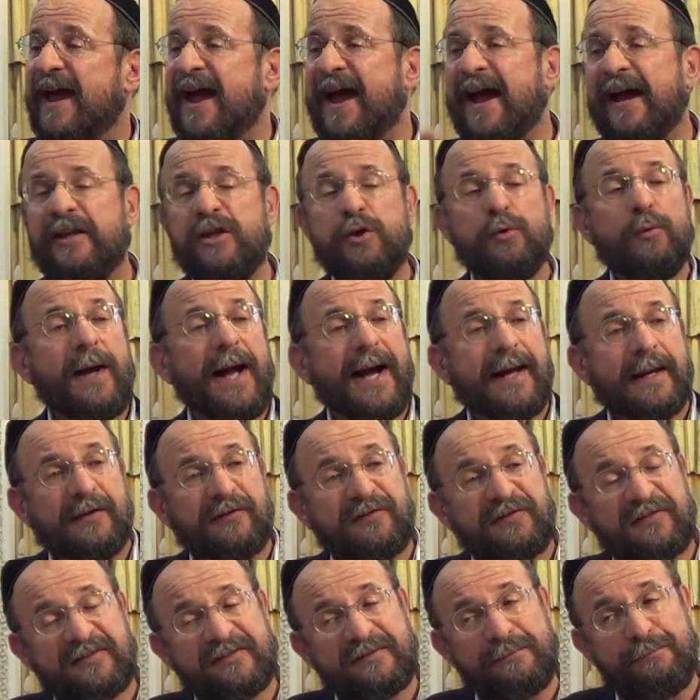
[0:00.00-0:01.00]
and you had
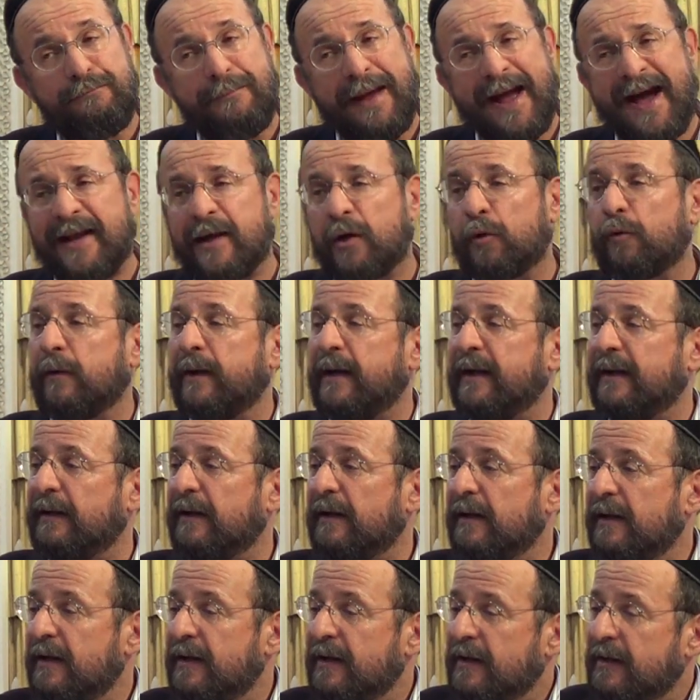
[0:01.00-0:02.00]
a
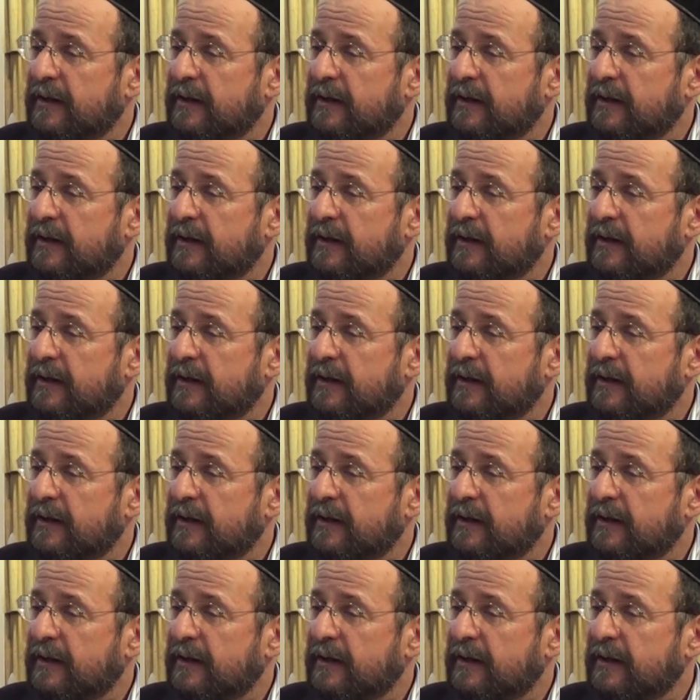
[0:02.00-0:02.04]
smattering,